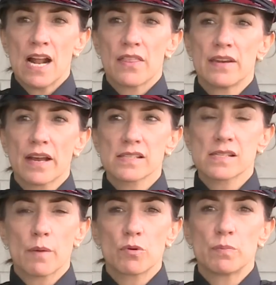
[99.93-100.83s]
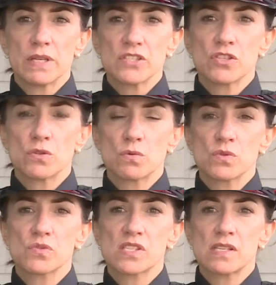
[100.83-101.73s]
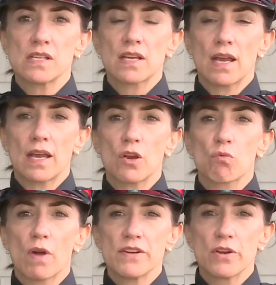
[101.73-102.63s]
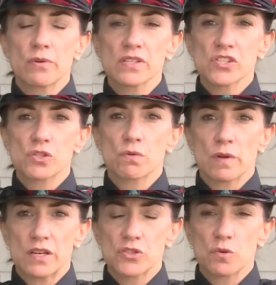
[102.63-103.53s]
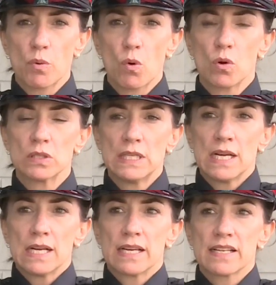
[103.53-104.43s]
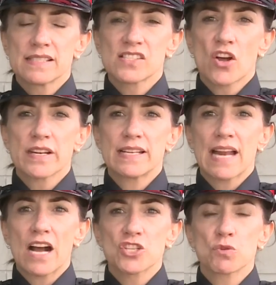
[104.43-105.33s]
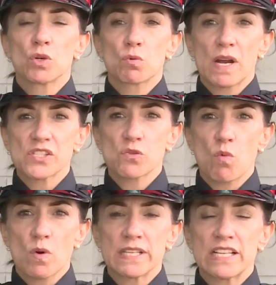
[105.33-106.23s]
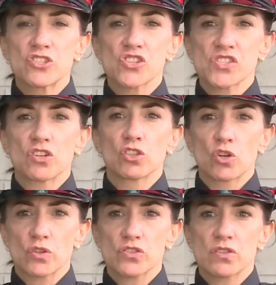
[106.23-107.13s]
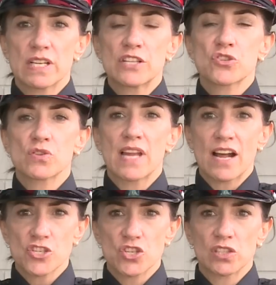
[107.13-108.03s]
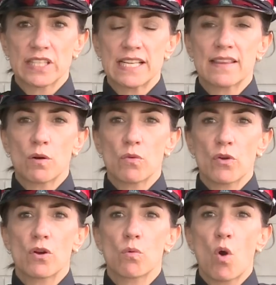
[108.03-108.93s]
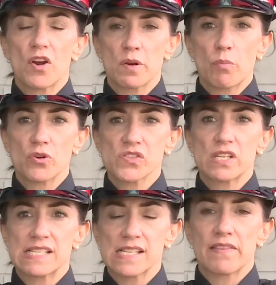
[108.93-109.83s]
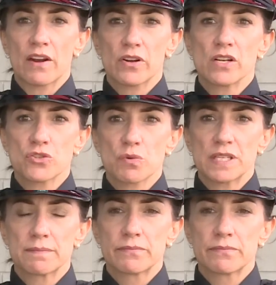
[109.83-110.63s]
The next step would be to seek a red notice through Interpol. And that's not an actual arrest warrant, it's just an alert internationally that the wanted person is in their country.